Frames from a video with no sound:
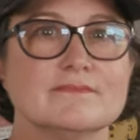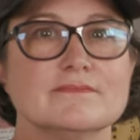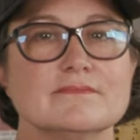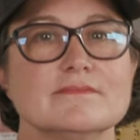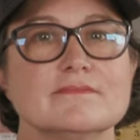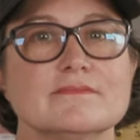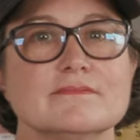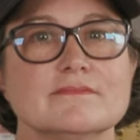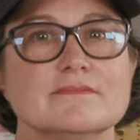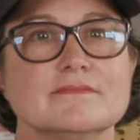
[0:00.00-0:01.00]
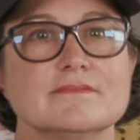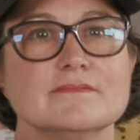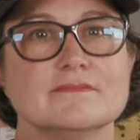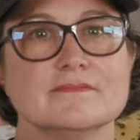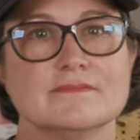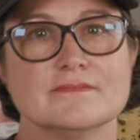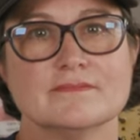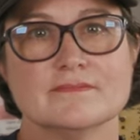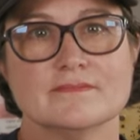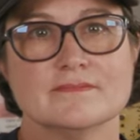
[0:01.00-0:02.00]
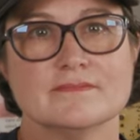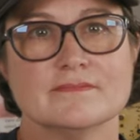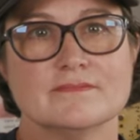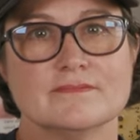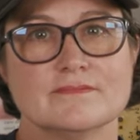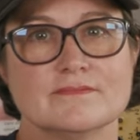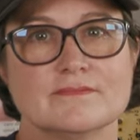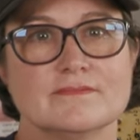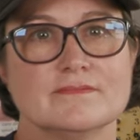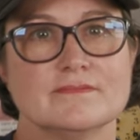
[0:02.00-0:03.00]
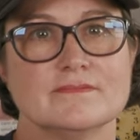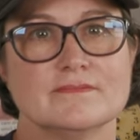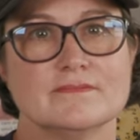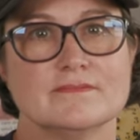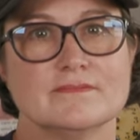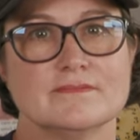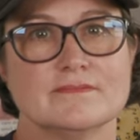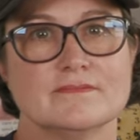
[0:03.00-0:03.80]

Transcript: (silent)